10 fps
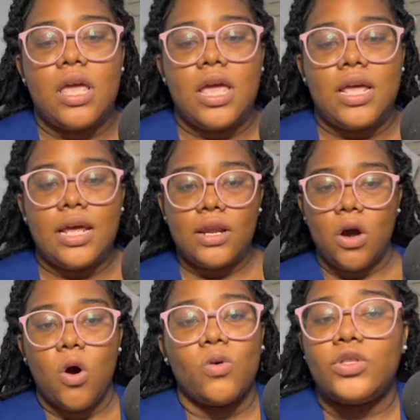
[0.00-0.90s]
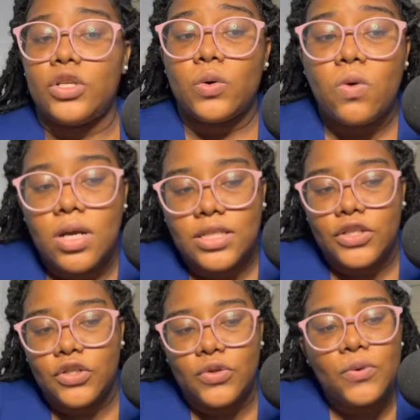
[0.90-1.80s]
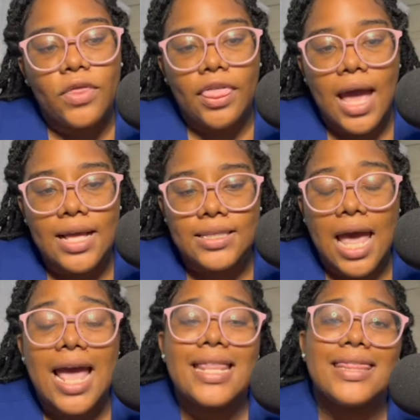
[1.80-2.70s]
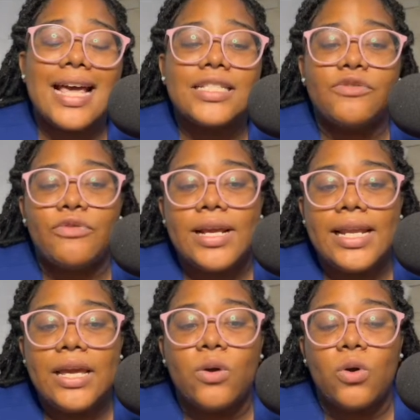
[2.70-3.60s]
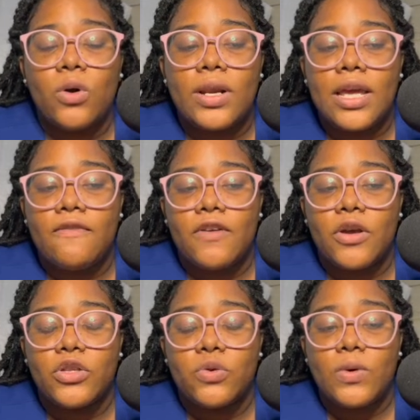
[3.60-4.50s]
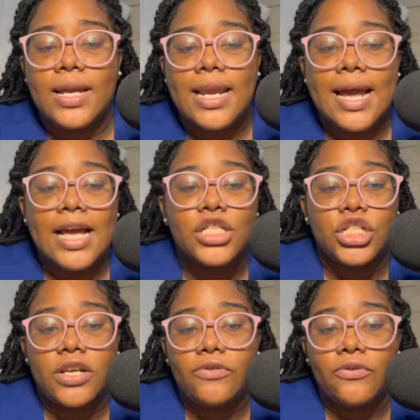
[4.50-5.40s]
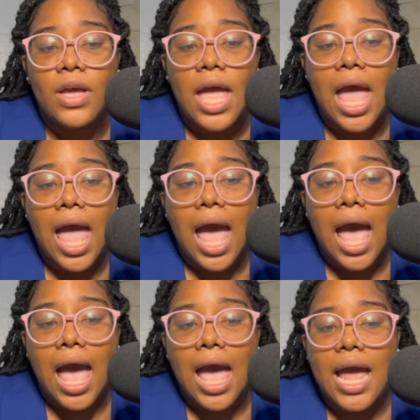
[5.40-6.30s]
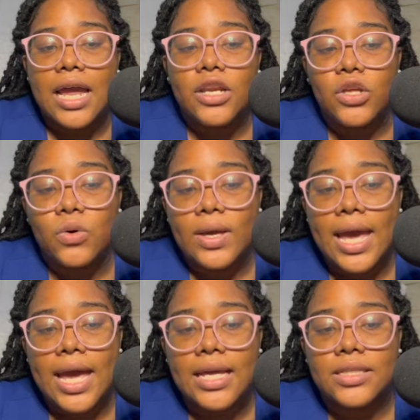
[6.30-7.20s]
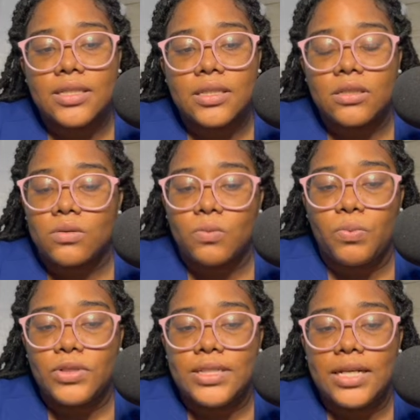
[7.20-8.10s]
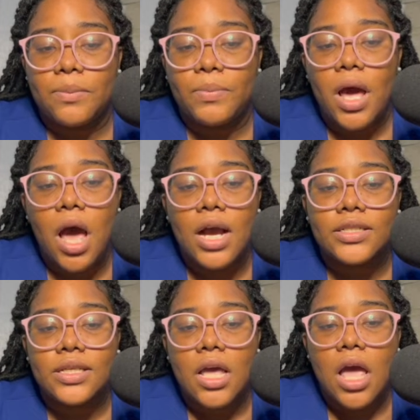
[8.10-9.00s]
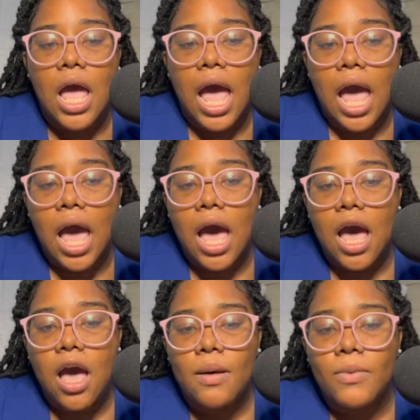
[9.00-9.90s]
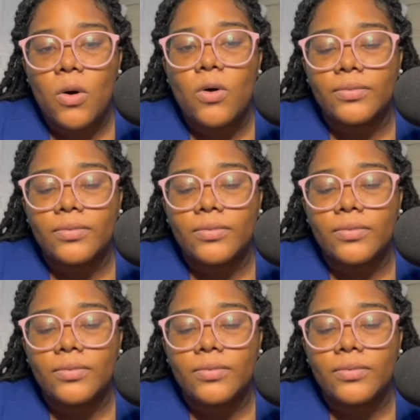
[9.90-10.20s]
in and out? Do you want it to do that? And that's really good if you're doing like a GIF, and you can put cinder blocks. Block